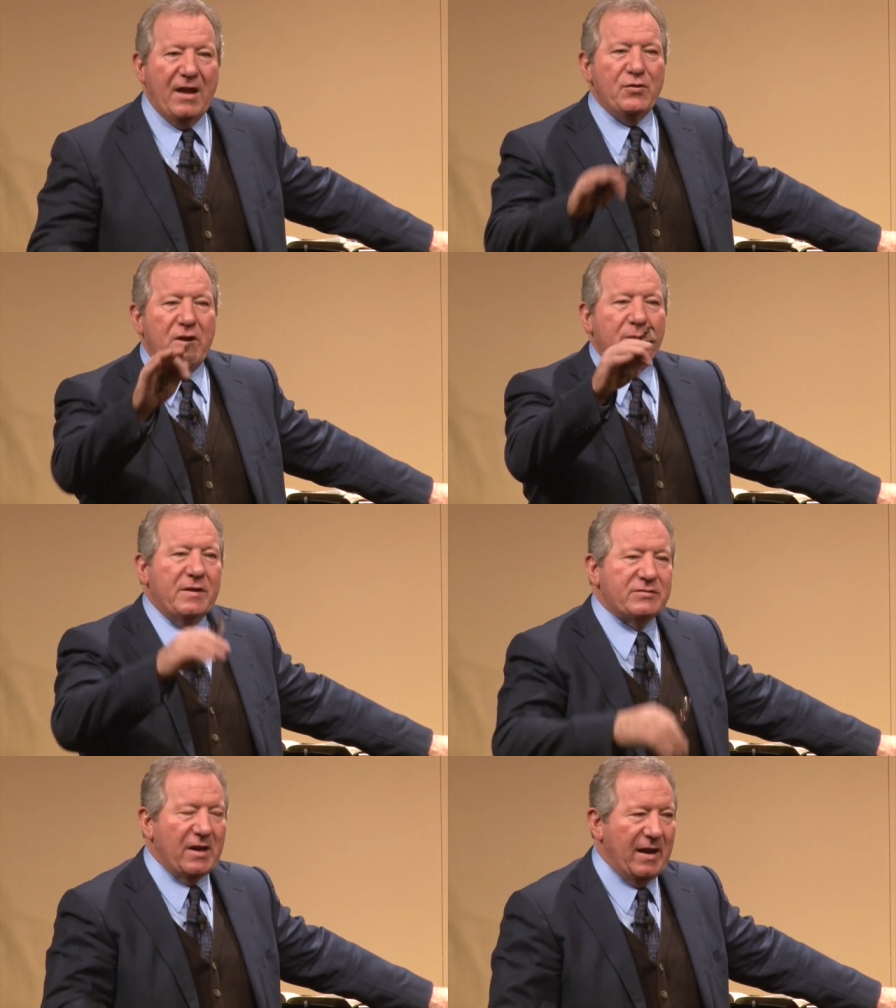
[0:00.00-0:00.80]
And you hear
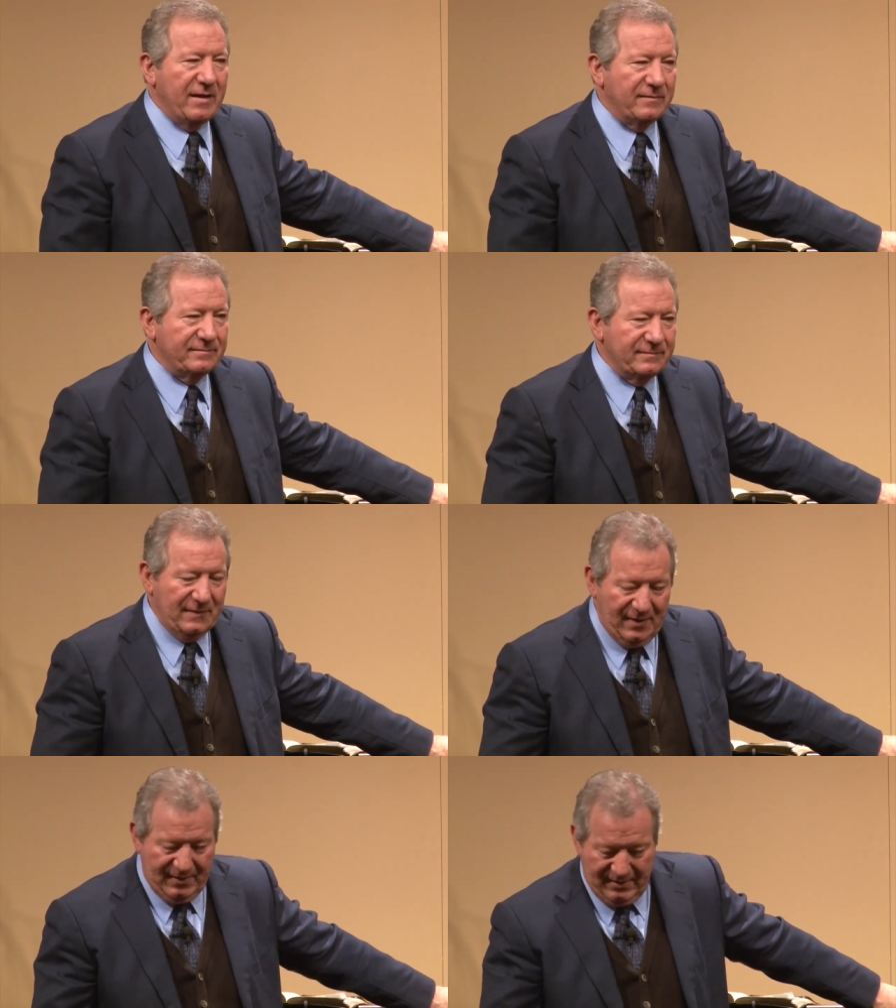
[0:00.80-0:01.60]
me say,
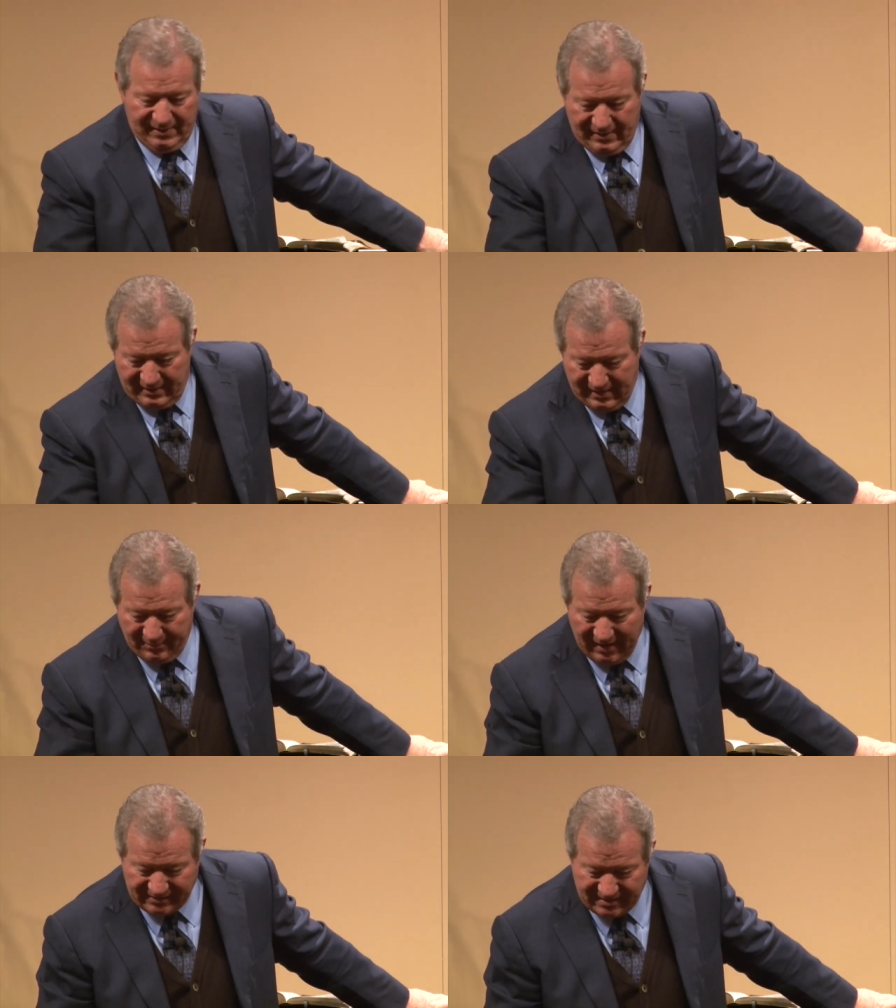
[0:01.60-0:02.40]

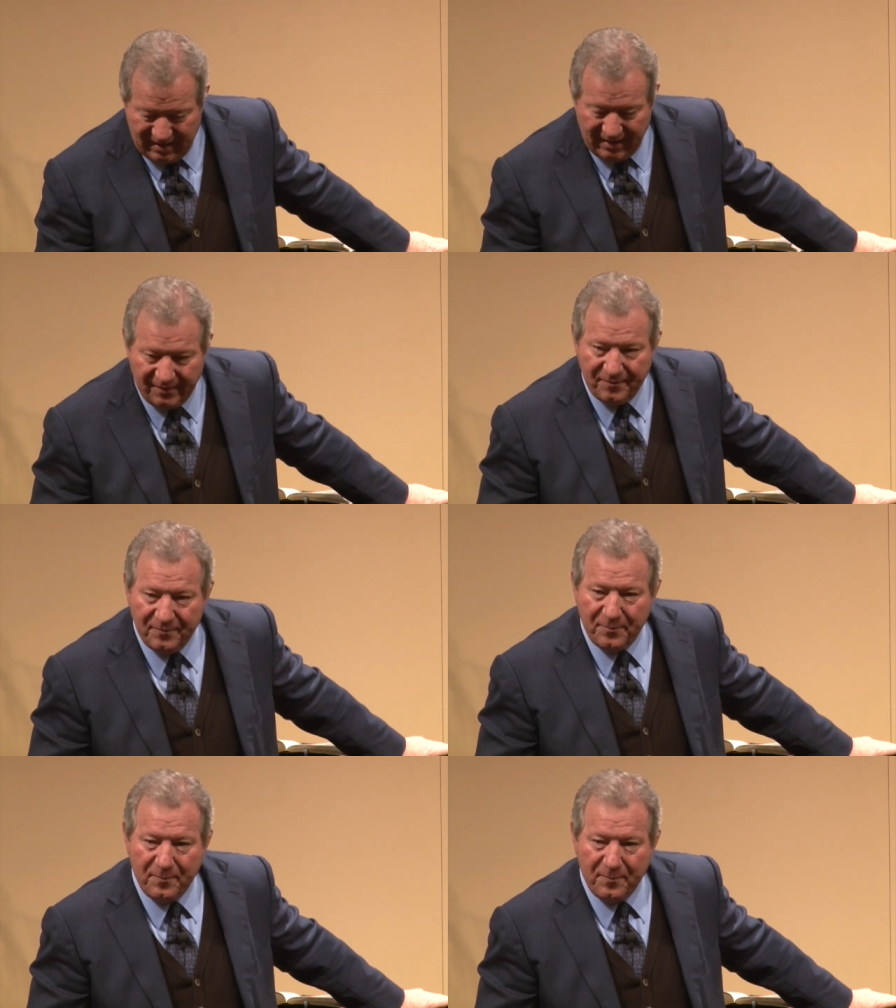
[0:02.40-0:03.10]
that man's dead.